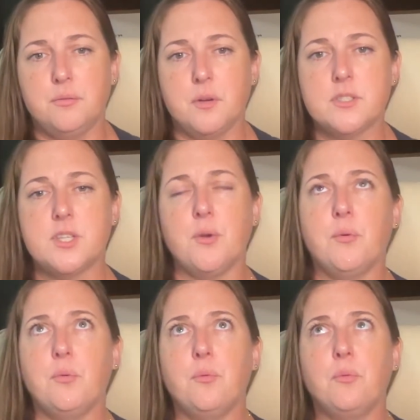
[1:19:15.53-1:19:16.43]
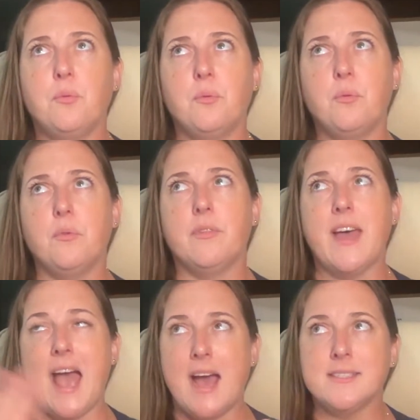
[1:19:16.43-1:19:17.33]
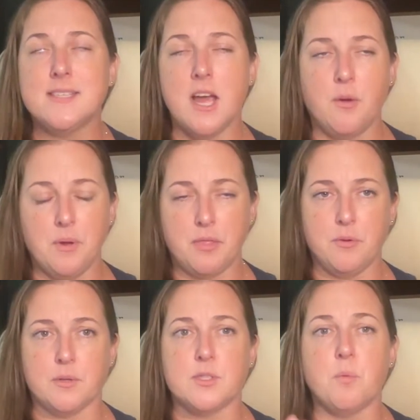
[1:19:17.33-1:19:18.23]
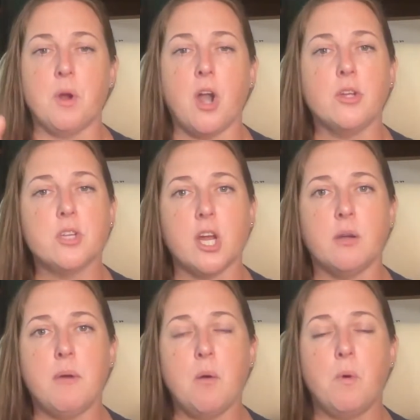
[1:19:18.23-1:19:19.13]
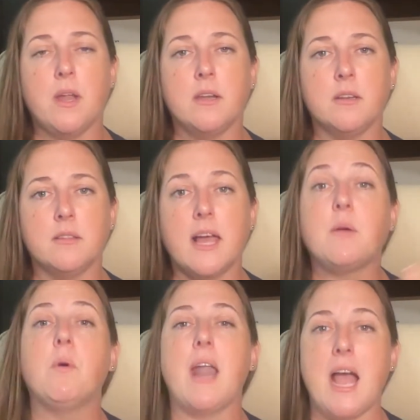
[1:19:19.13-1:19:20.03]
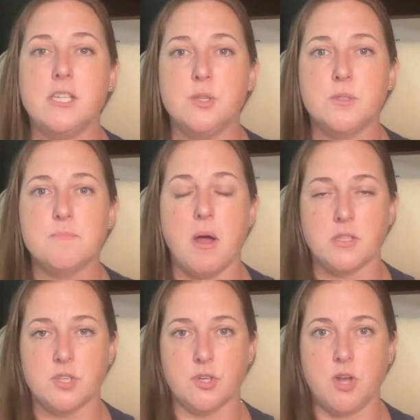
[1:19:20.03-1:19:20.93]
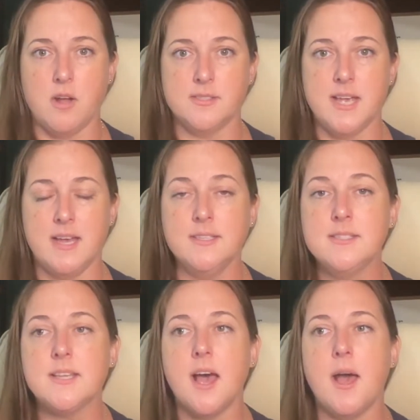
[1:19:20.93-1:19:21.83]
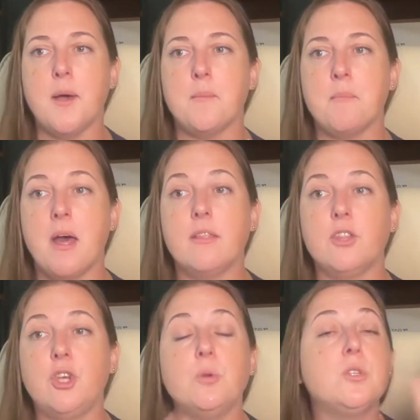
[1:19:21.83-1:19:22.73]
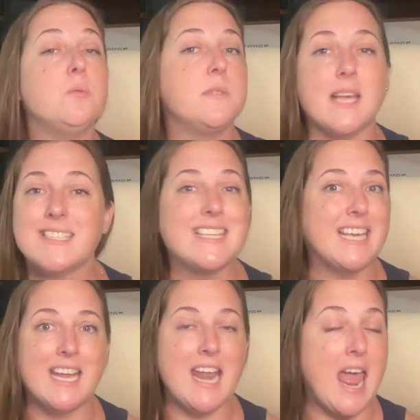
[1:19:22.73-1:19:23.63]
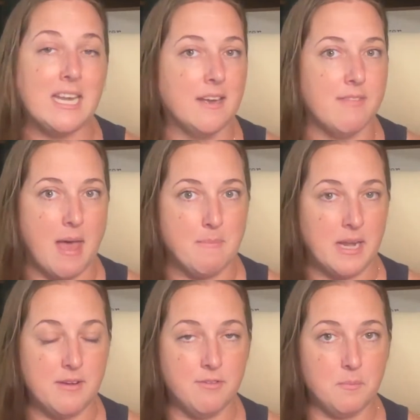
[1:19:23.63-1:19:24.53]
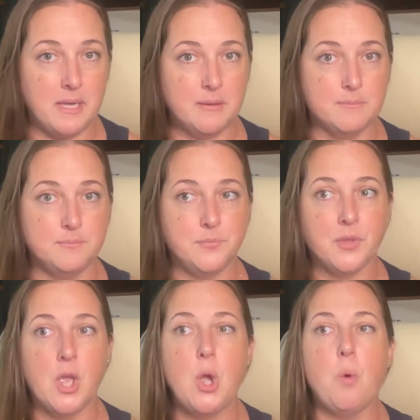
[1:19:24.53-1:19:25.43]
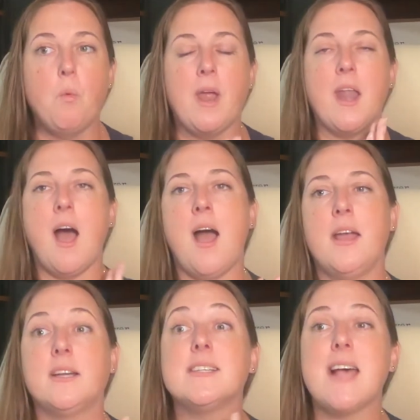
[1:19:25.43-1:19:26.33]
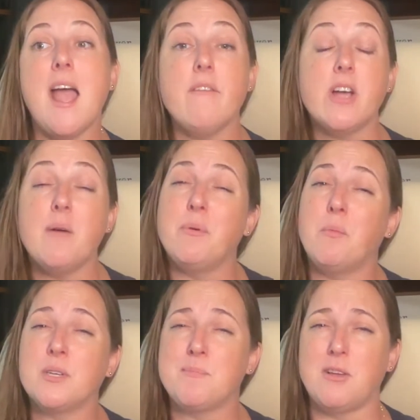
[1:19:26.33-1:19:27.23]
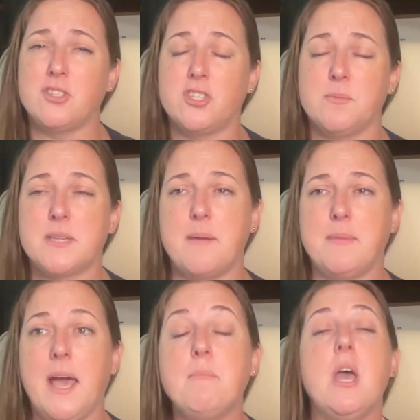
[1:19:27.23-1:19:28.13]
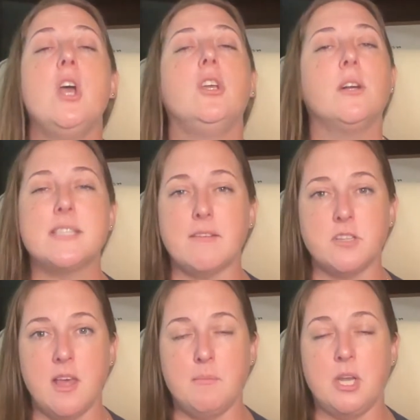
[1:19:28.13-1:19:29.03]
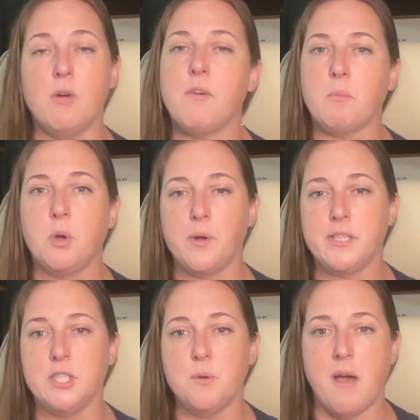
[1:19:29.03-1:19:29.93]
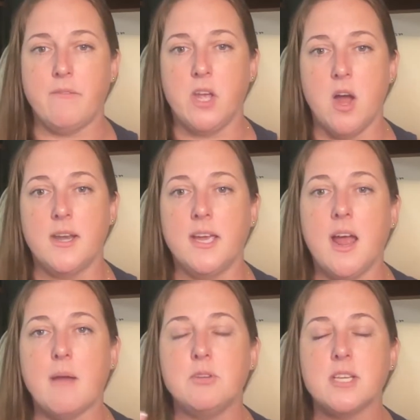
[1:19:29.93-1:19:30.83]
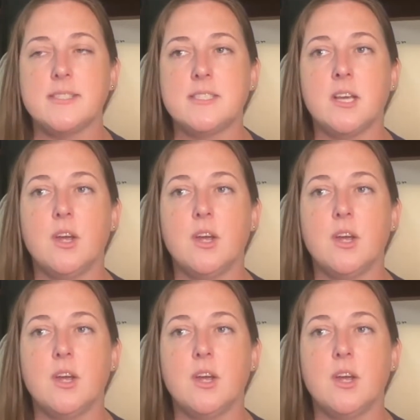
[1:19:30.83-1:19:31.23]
so the ad's not going through. So what are you talking about when like when I do sponsored content? YouTube doesn't get any of that money from me when because I have a couple more sponsorships coming up. You guys have to let me know if I'm going too heavy on it. I'm just